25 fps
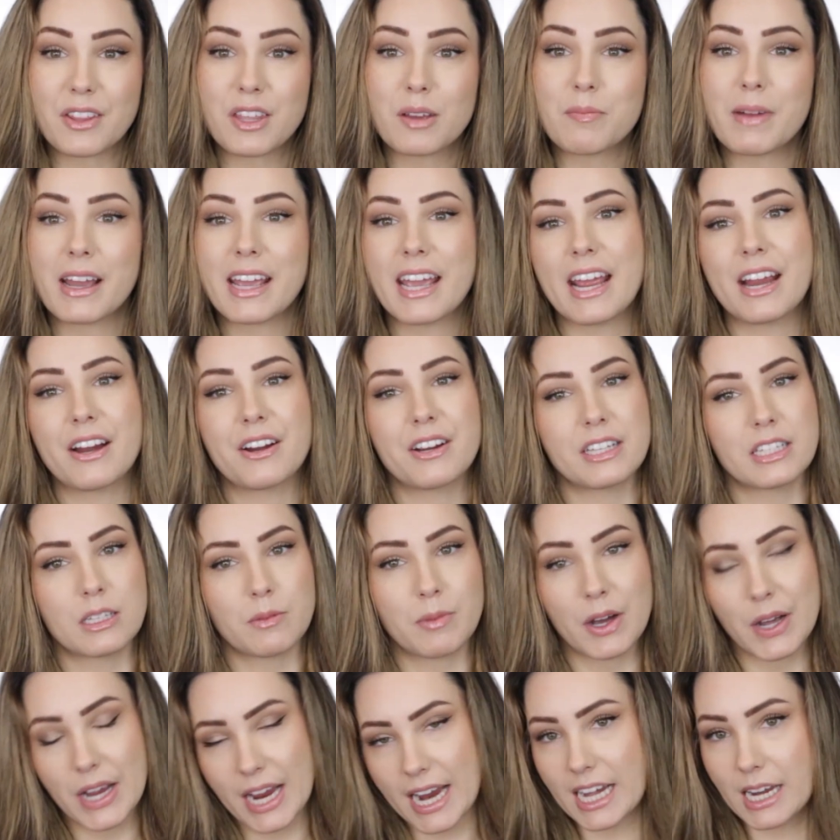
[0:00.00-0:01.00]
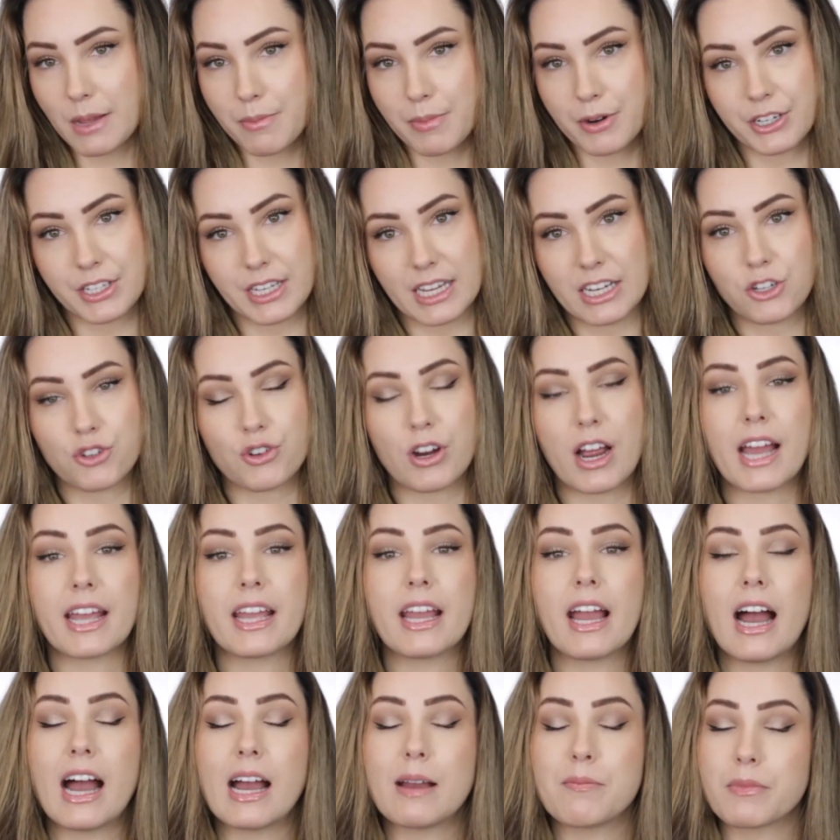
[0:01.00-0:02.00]
that my hair is about 80%
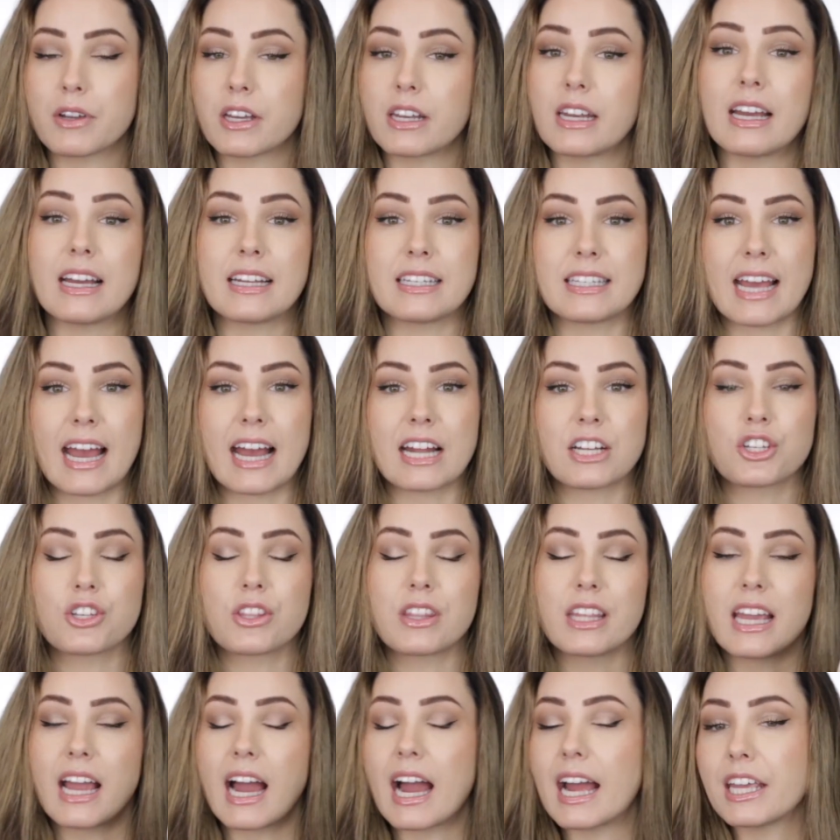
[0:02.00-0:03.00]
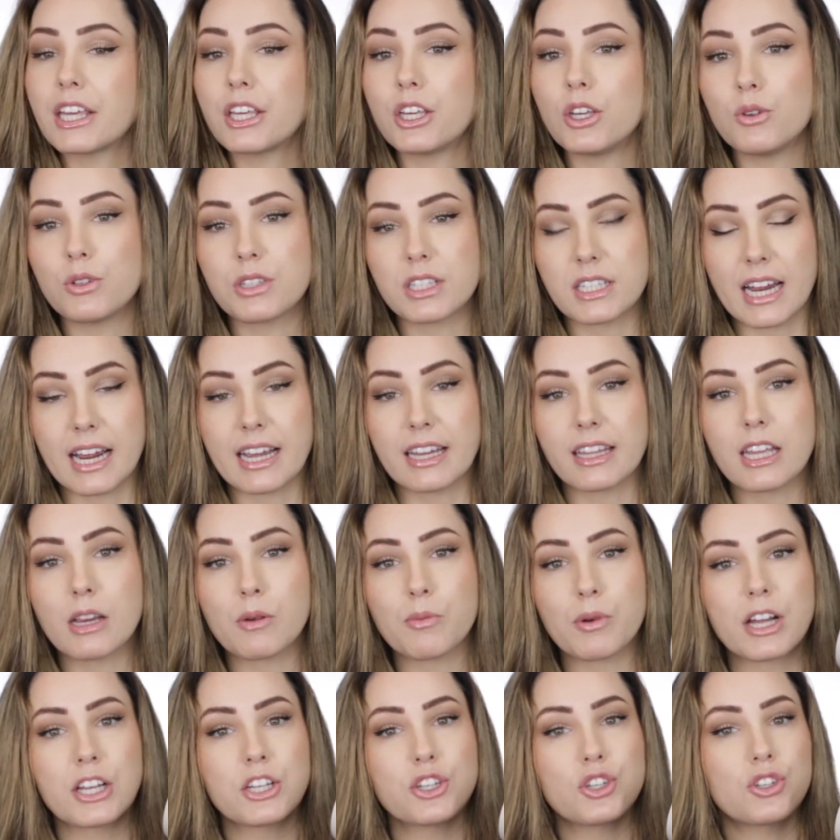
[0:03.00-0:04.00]
dry, I'm gonna attach the IQ styling
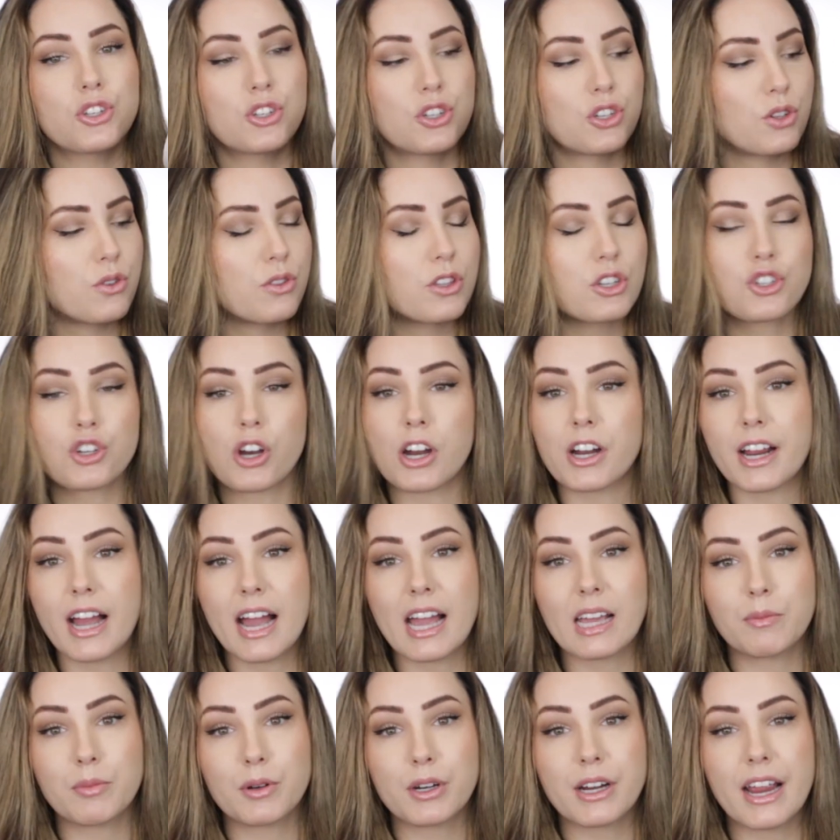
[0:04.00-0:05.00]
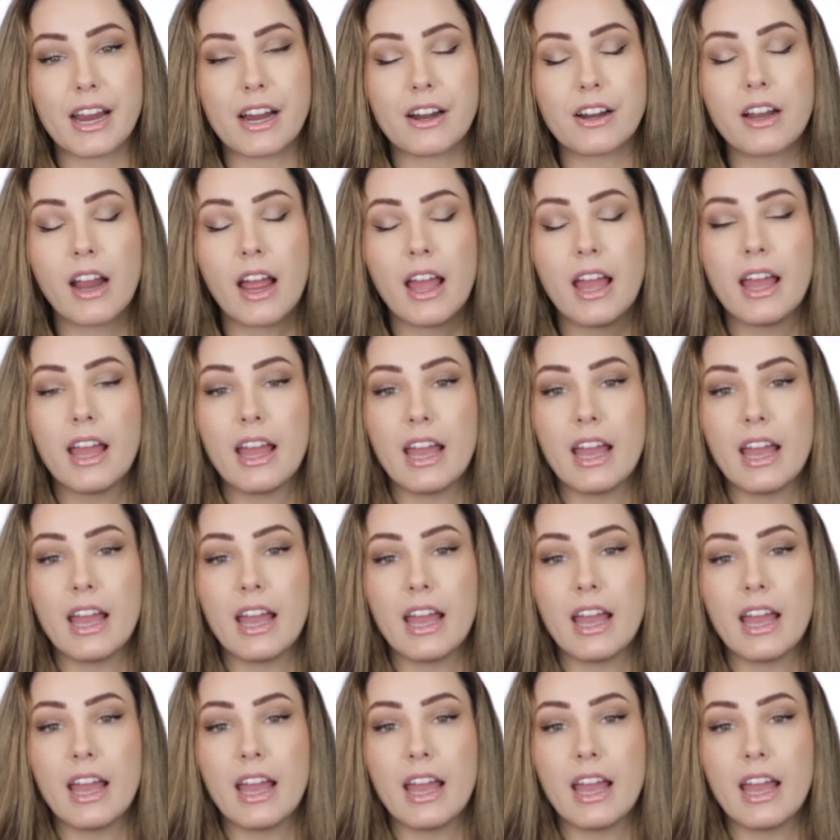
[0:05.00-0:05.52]
brush to the Shark HyperAIR,